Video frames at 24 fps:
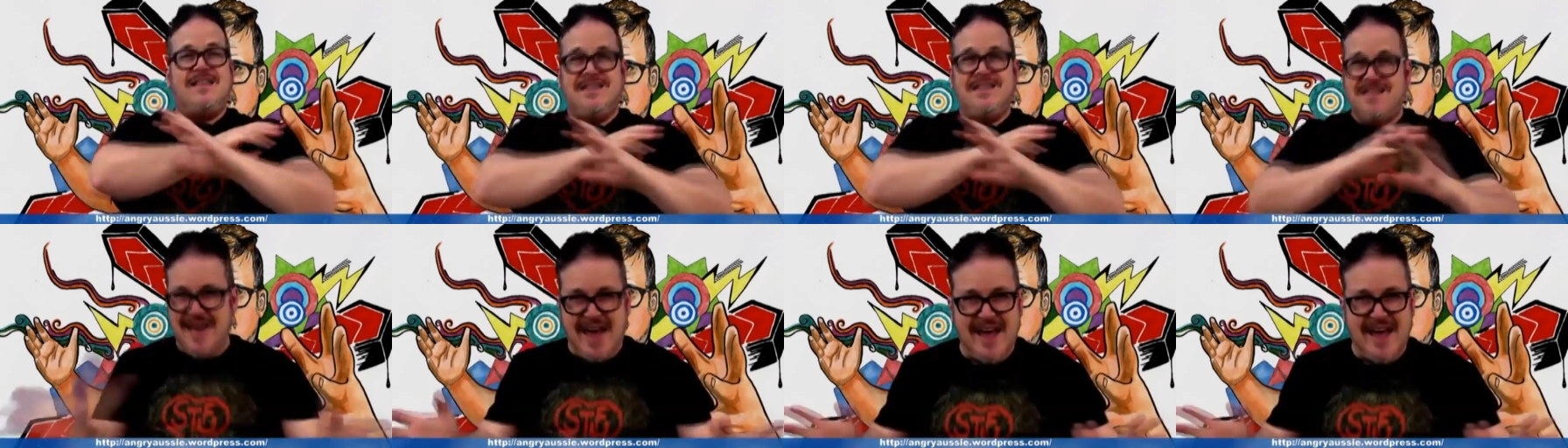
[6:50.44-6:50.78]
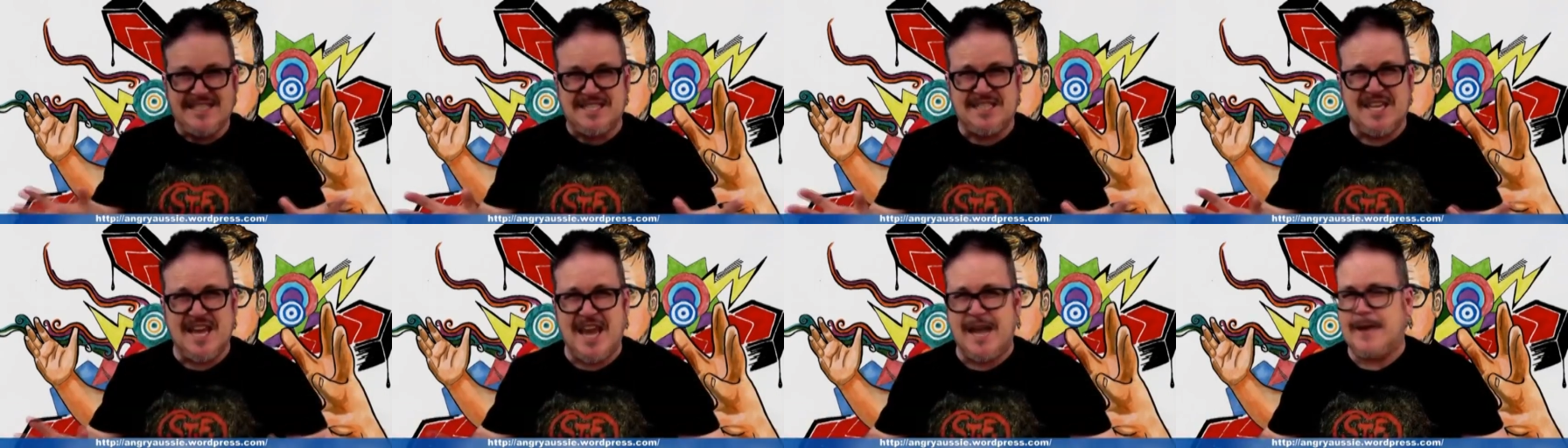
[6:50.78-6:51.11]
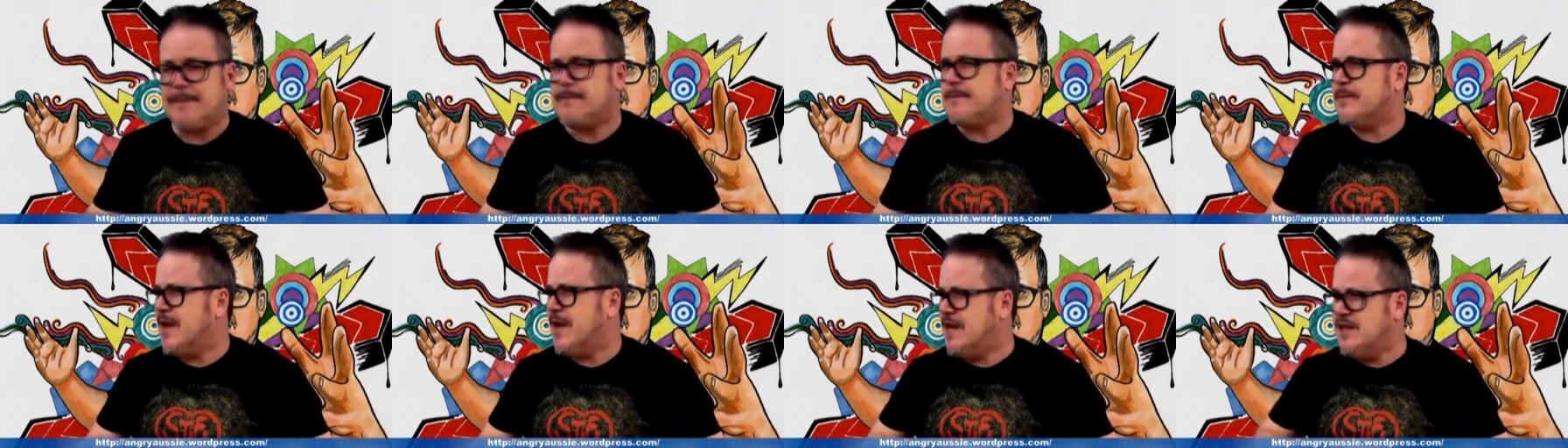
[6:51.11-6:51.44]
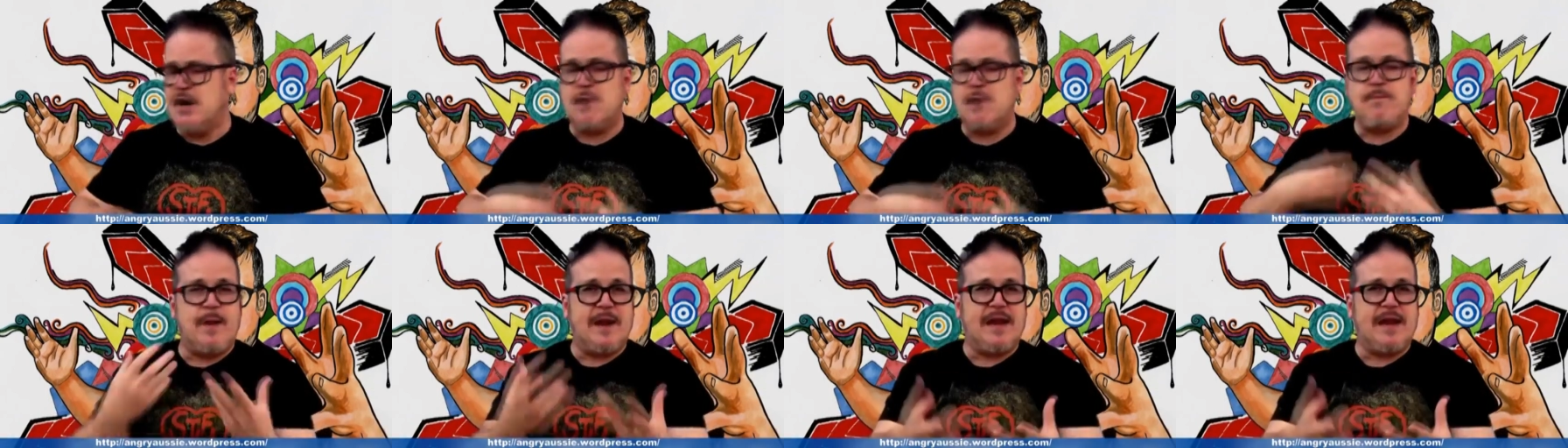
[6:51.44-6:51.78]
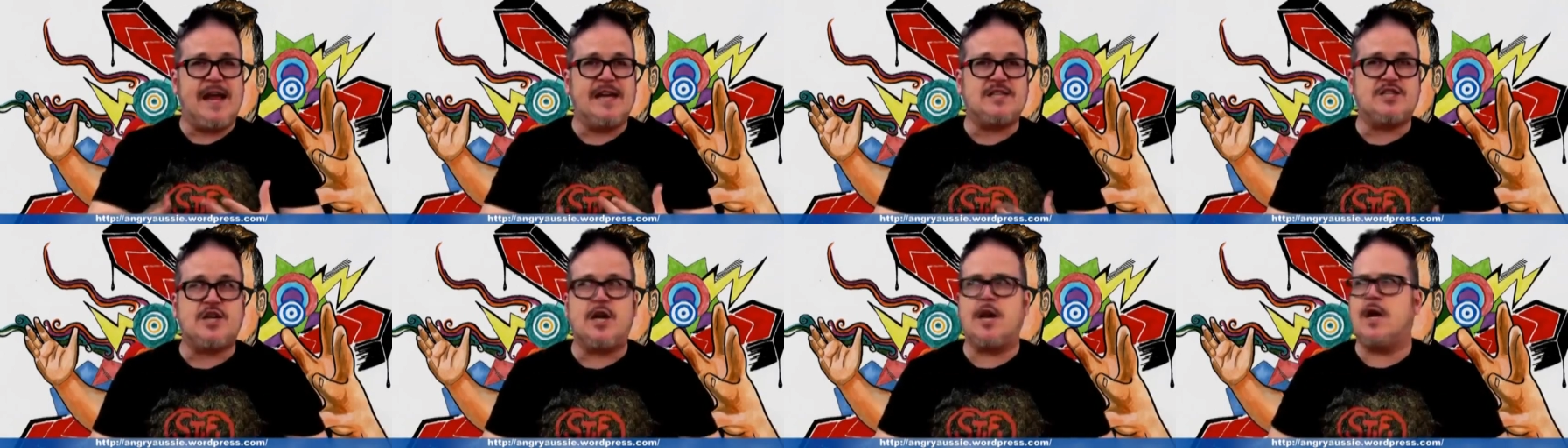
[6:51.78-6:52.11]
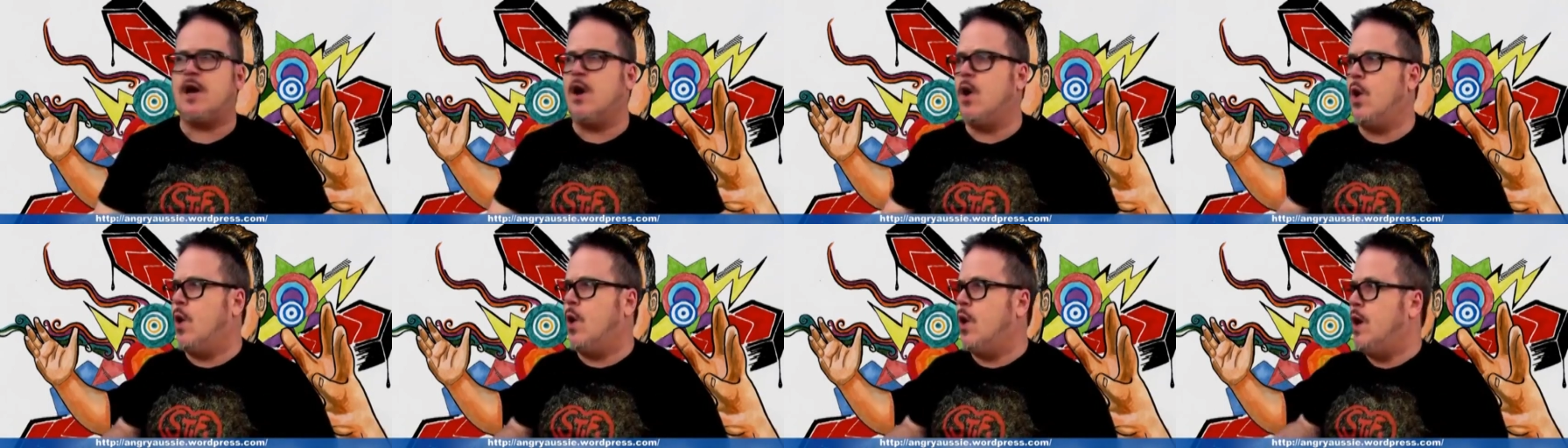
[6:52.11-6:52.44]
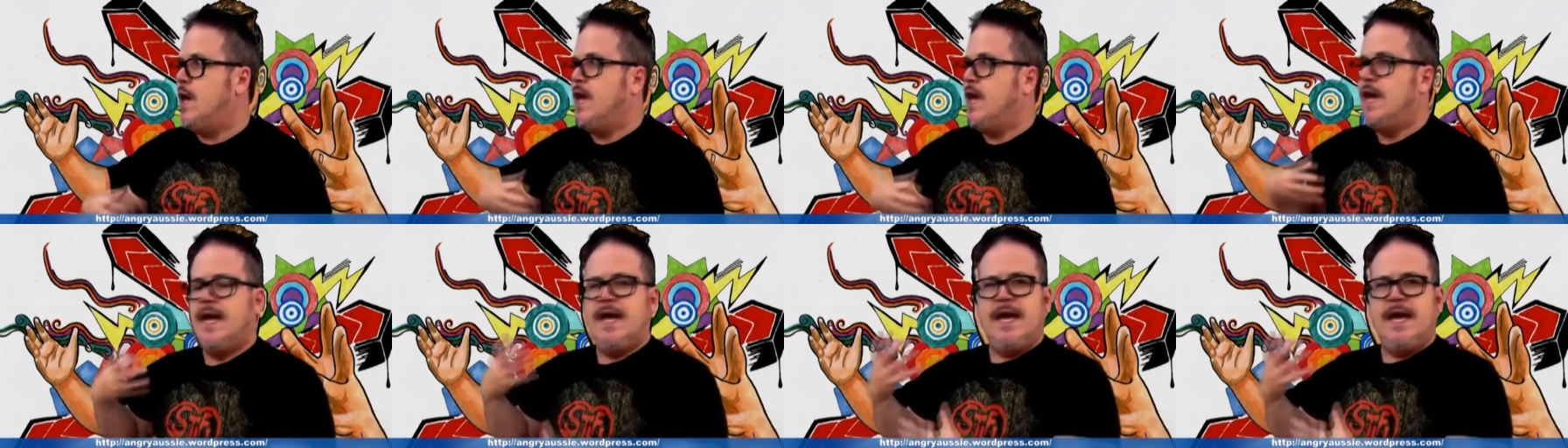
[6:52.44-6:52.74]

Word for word: That's it. And they'll peddle out like, oh,